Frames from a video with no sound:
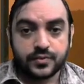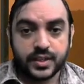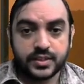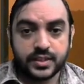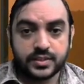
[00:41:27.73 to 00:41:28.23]
By
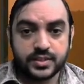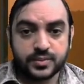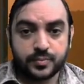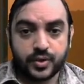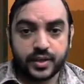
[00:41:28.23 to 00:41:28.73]
thirty six
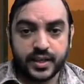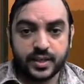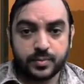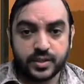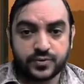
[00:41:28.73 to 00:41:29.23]
point
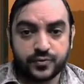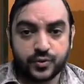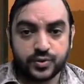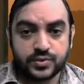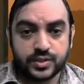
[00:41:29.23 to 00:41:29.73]
eight plus
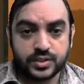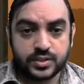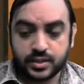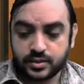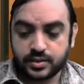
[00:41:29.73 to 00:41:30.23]

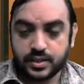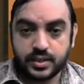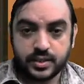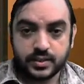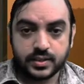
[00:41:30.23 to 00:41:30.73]

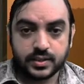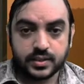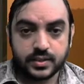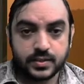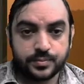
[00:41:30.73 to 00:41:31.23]

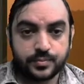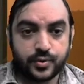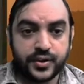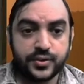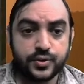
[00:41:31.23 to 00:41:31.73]

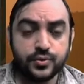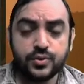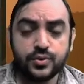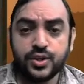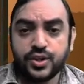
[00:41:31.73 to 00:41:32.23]
463.2
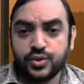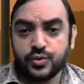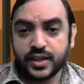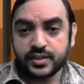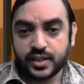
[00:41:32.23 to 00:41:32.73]
you
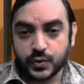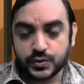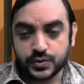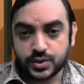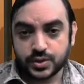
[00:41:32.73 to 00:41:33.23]
get
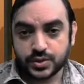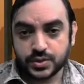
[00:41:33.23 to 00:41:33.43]
thousands